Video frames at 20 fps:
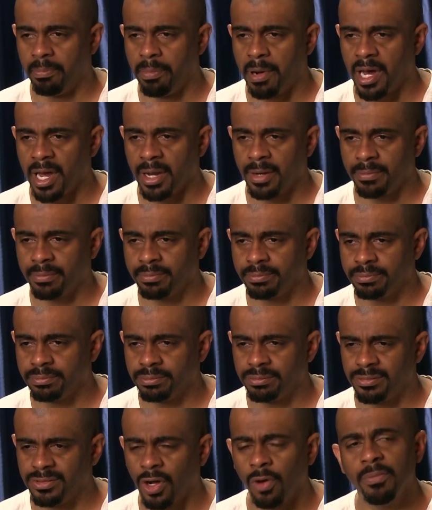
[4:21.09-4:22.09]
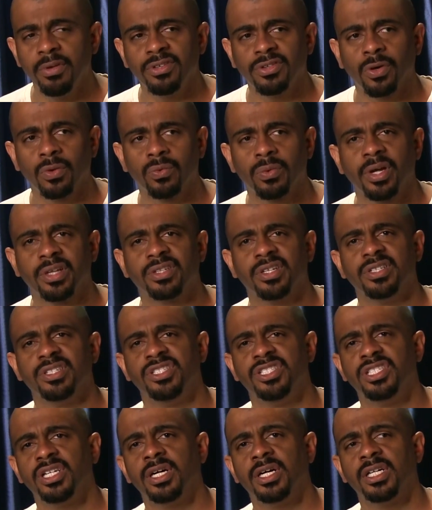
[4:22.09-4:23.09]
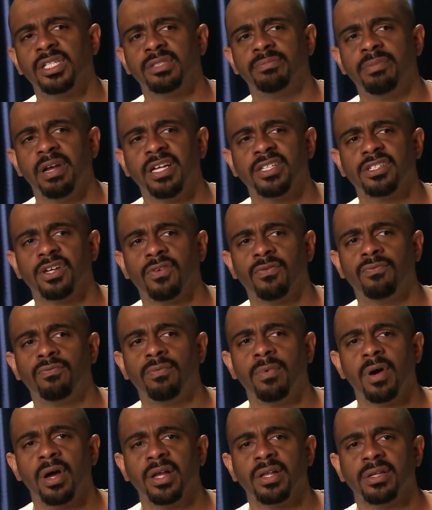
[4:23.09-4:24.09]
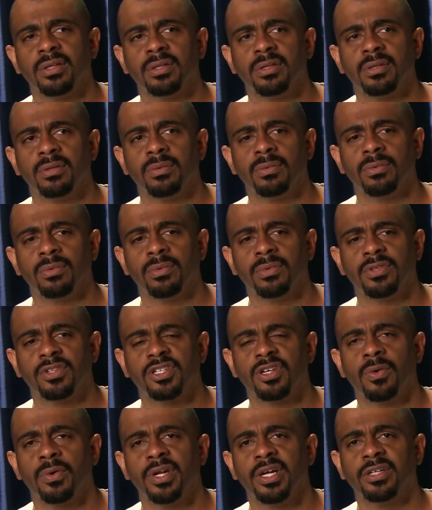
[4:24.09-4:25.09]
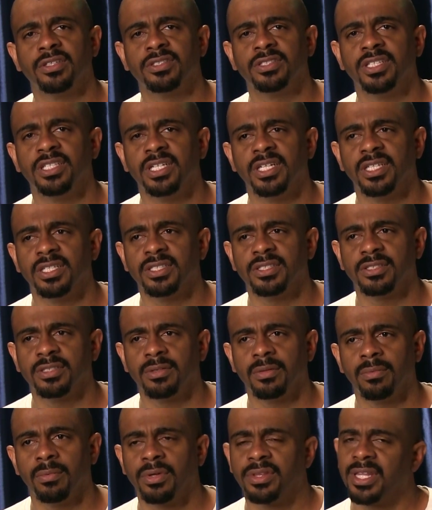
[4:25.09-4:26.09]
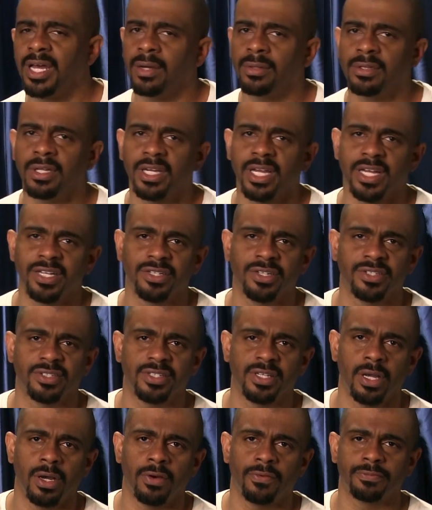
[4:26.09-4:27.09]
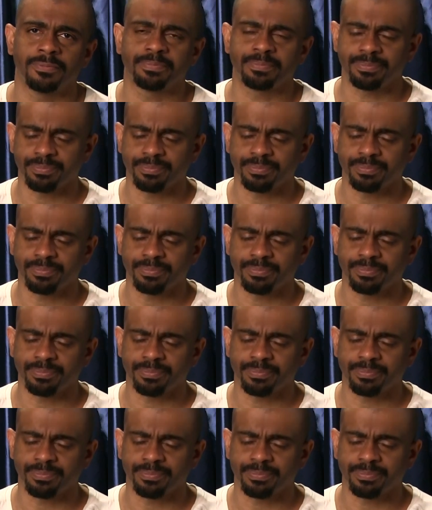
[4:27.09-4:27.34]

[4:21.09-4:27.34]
but don't be so quick to judge based on what someone else does without looking at yourself.